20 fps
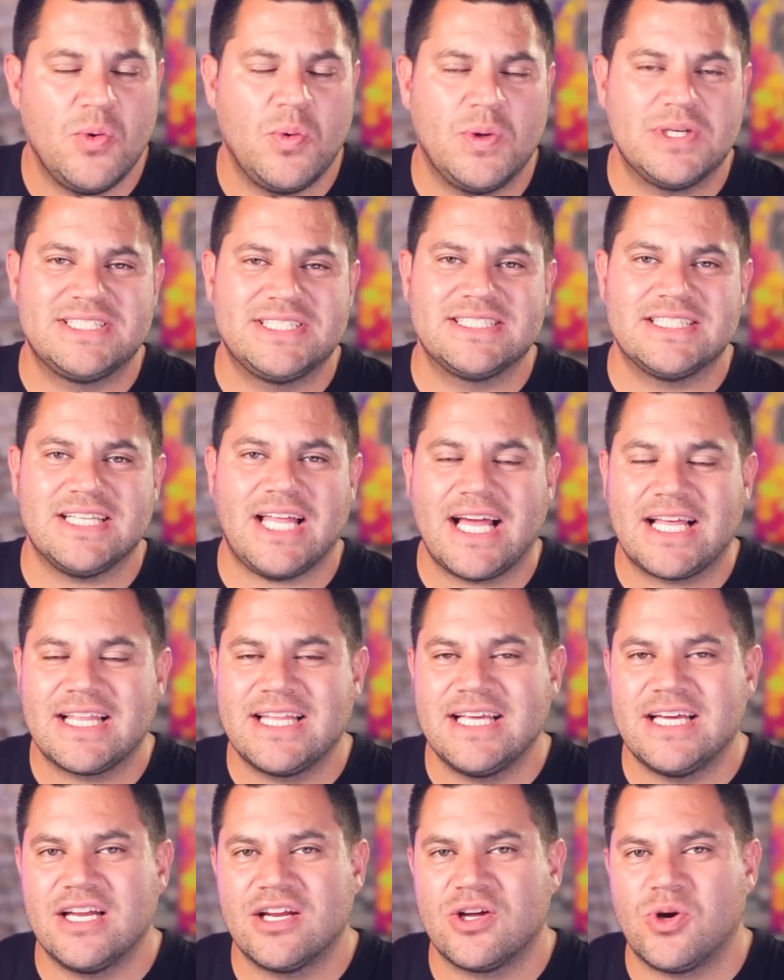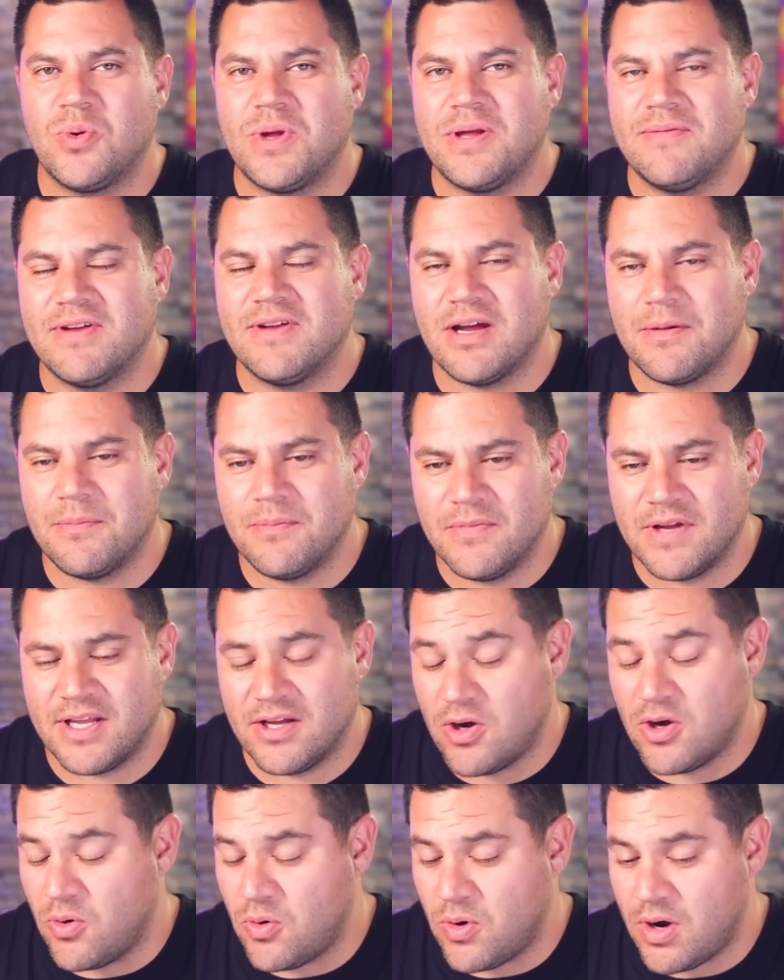which is likely gonna
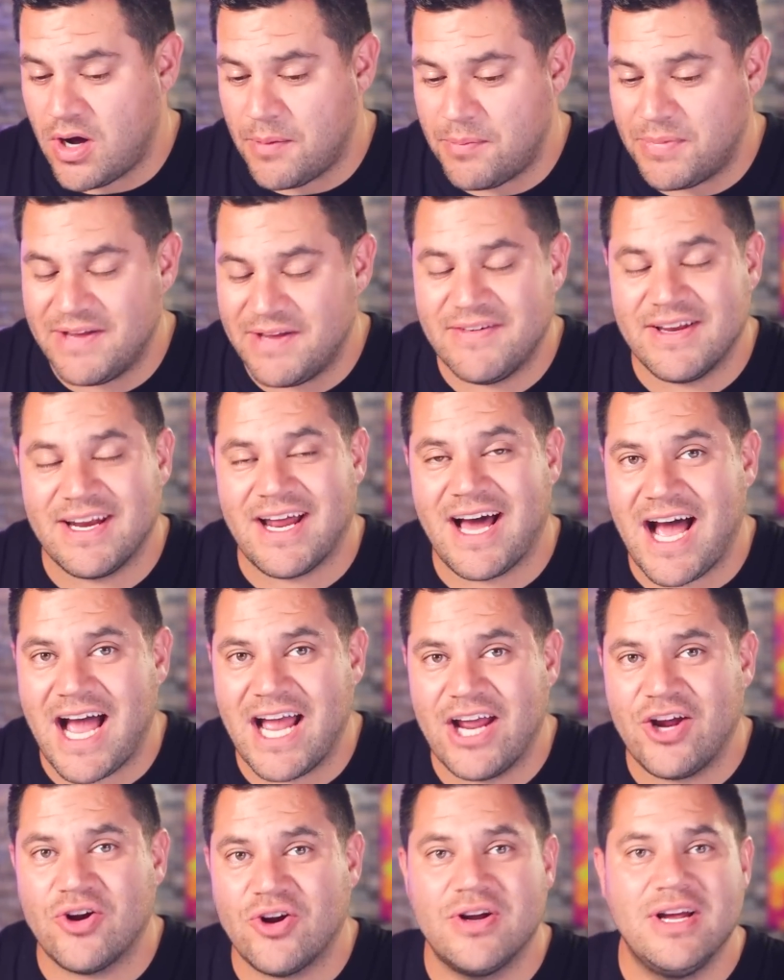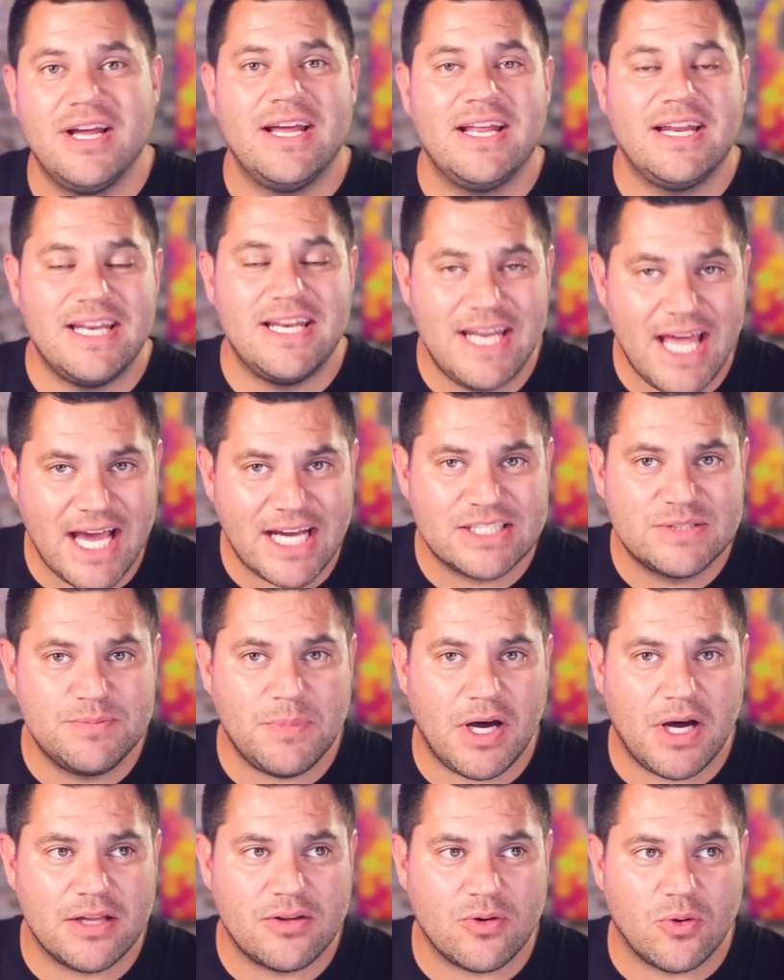go up even higher next
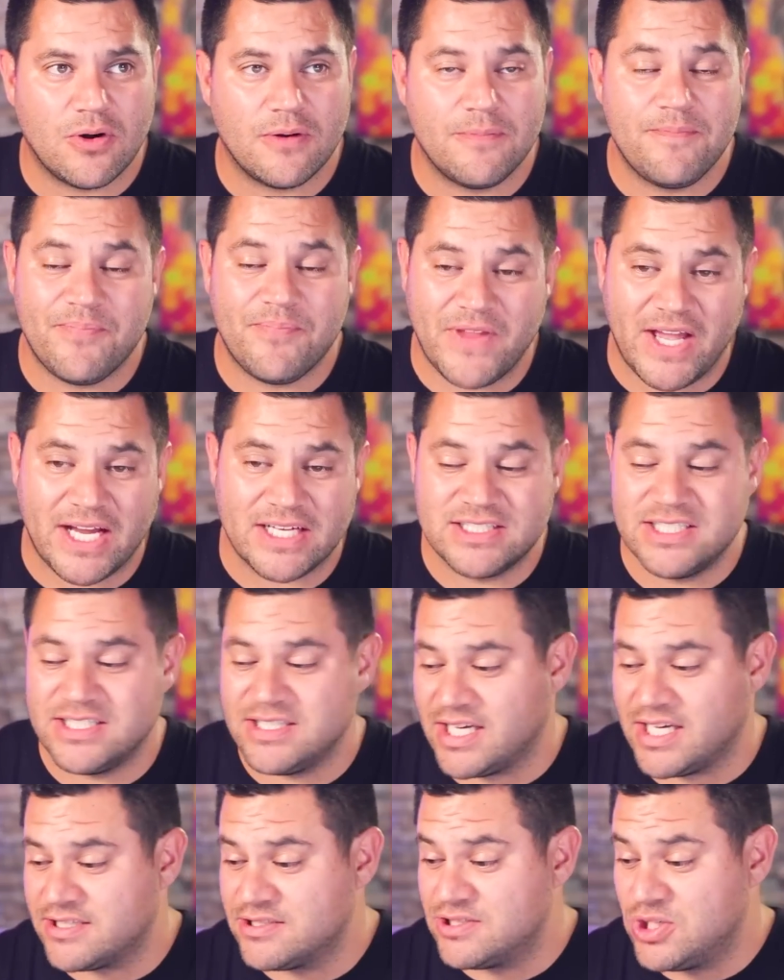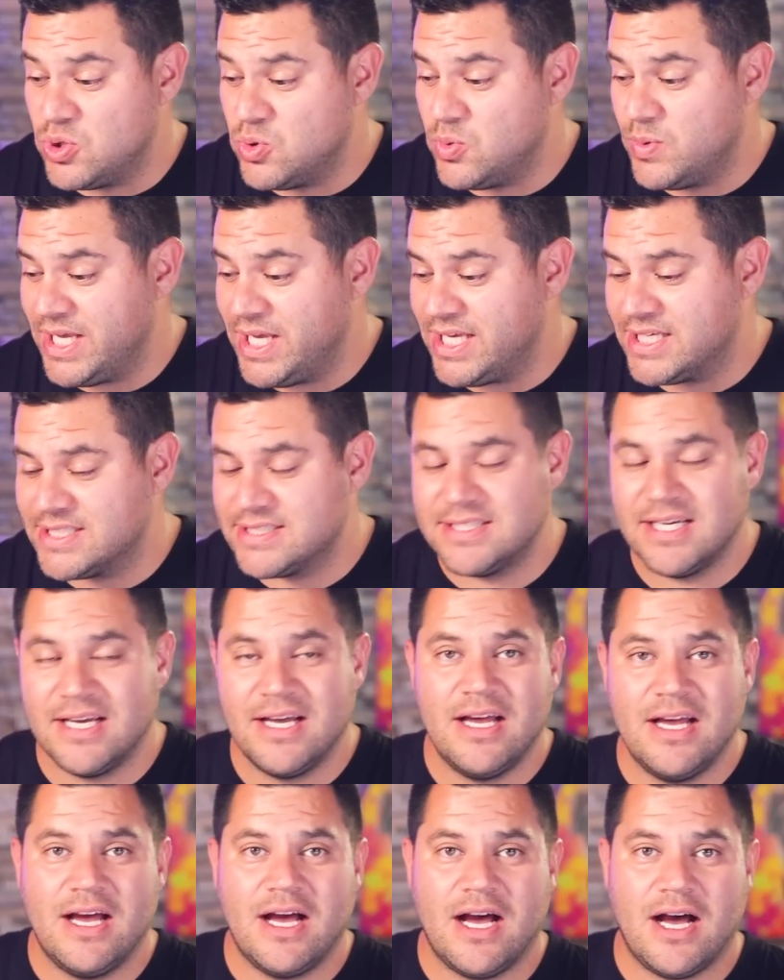month, or actually in like 2 weeks,
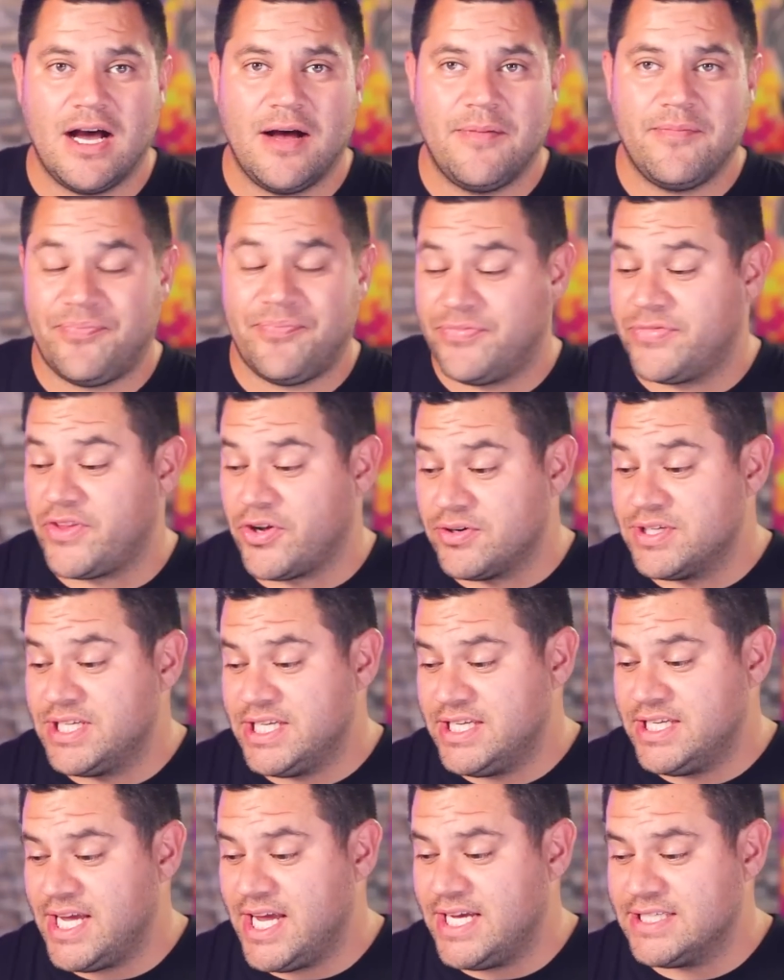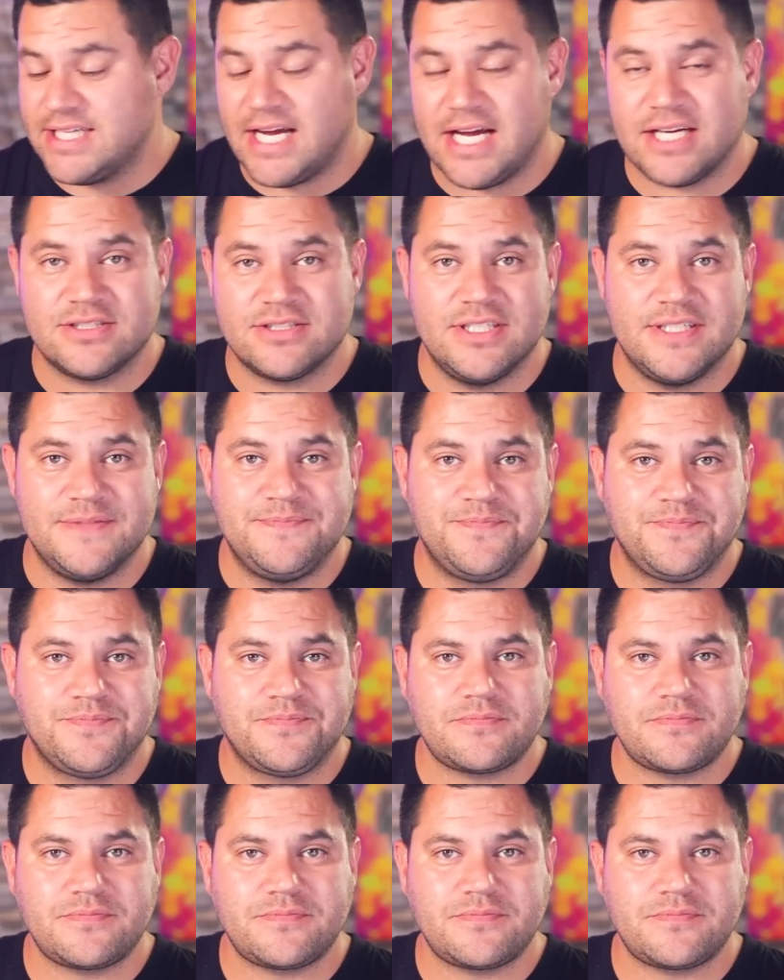13 days actually.